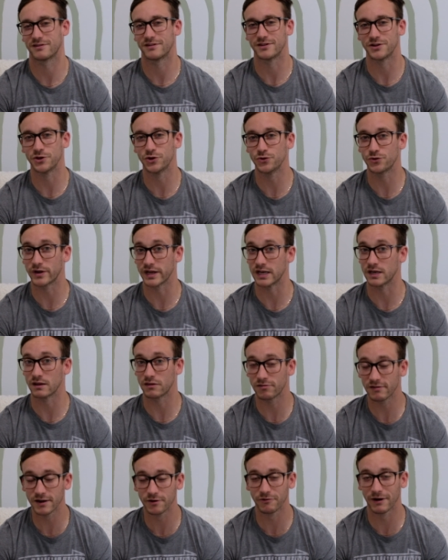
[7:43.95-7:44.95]
You can
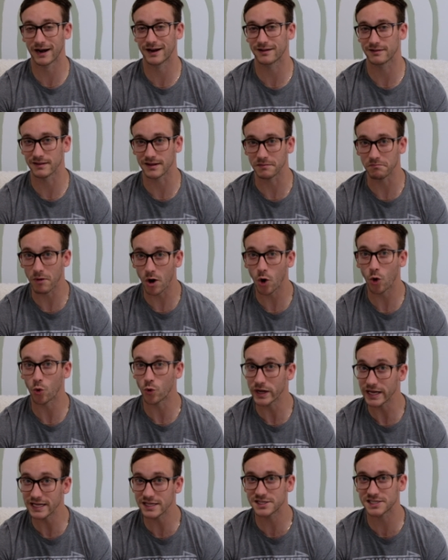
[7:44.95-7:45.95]
theoretically mow
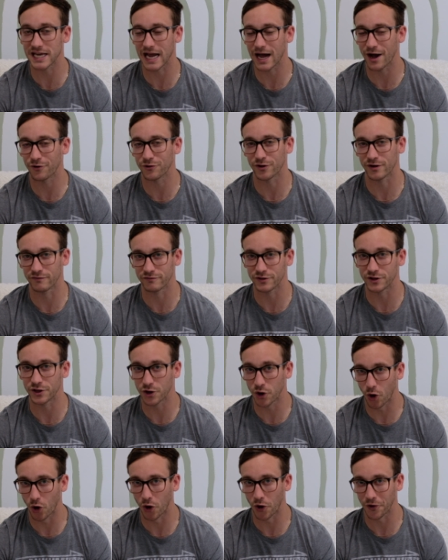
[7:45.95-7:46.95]
weeds out of the
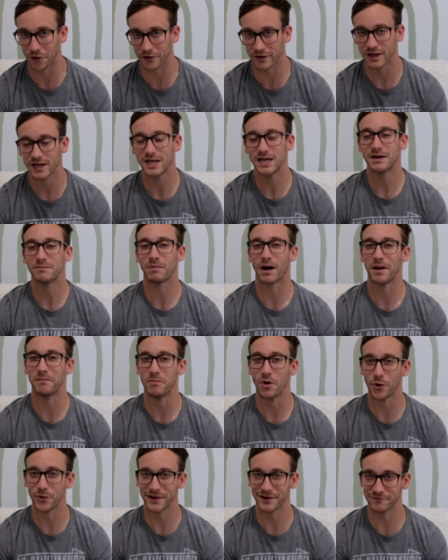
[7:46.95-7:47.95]
yard by
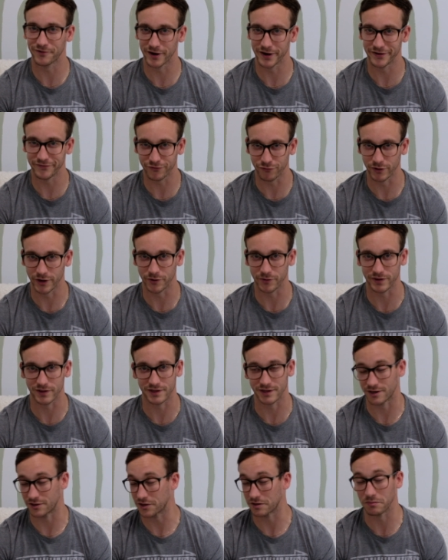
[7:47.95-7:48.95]
mowing very frequently.
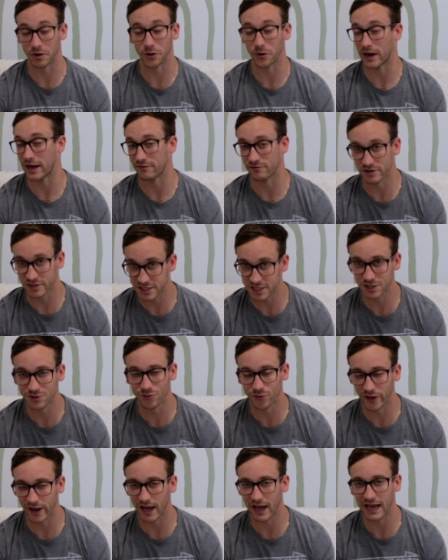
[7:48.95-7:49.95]
You can mow every single
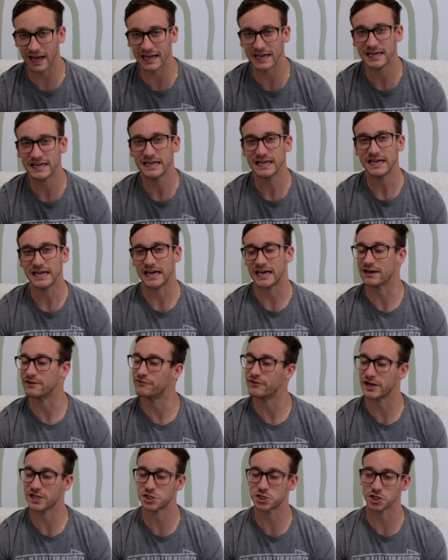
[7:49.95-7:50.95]
day, and
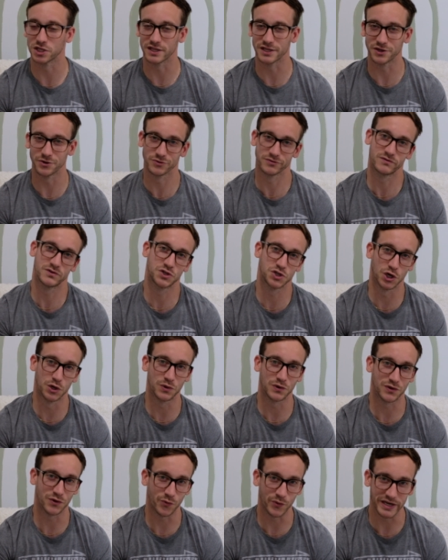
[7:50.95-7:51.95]
eventually you'll
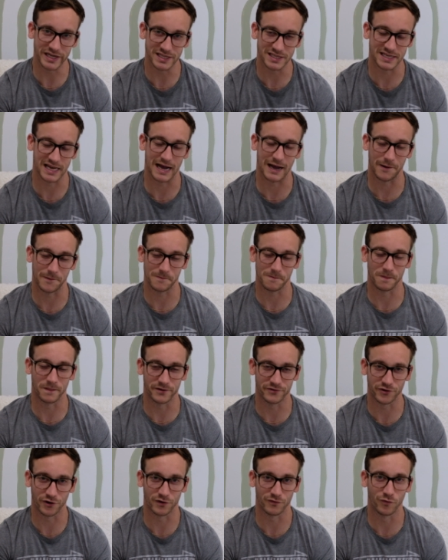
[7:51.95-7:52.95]
choke the weeds out and the
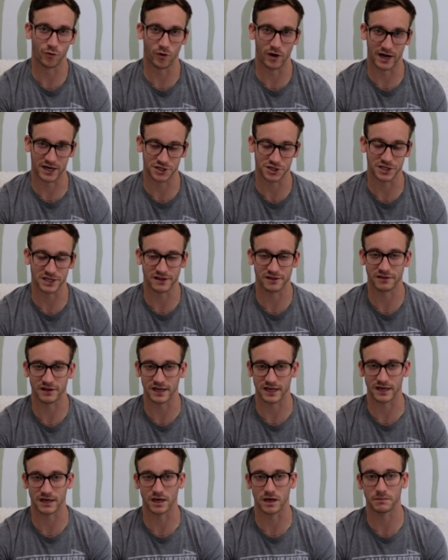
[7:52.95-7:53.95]
turf will actually
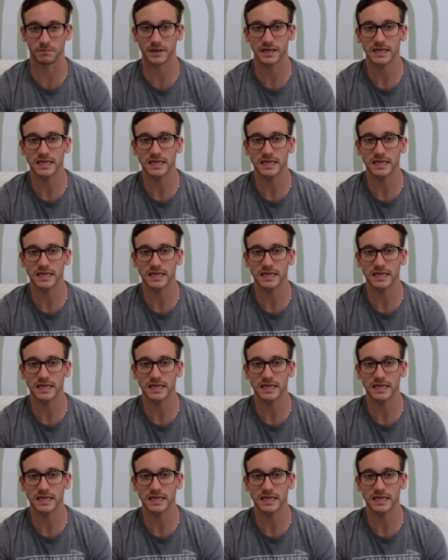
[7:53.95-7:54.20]
thicken up.